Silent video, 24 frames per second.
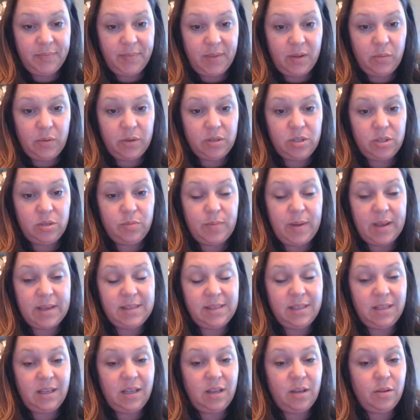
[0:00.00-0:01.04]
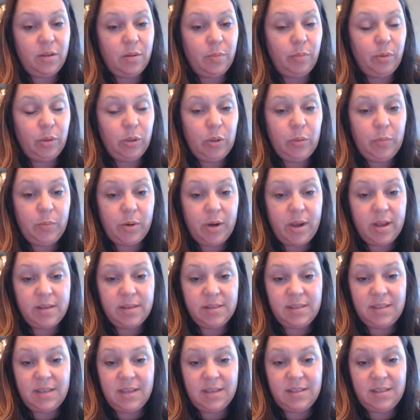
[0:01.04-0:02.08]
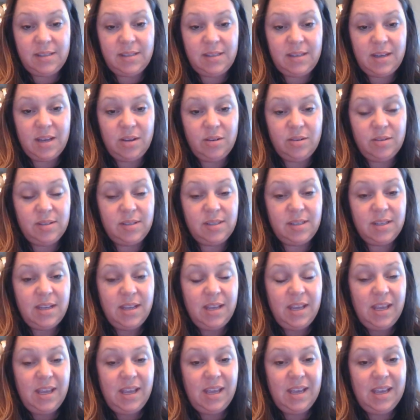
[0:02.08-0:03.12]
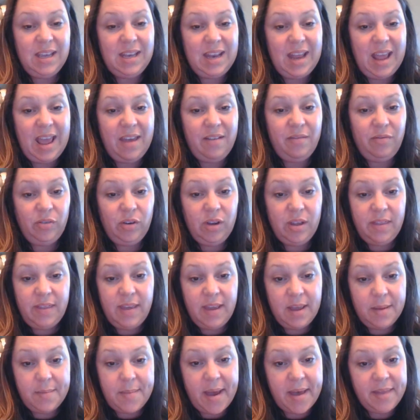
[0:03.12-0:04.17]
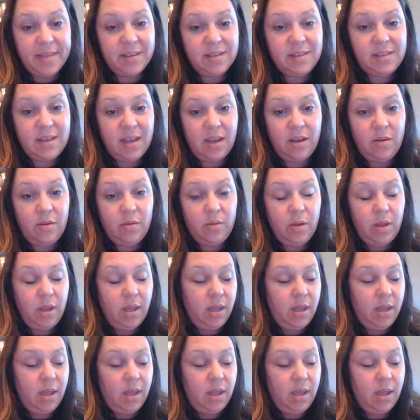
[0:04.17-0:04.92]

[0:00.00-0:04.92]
which basically are the blueprints that tells it everything about the cell,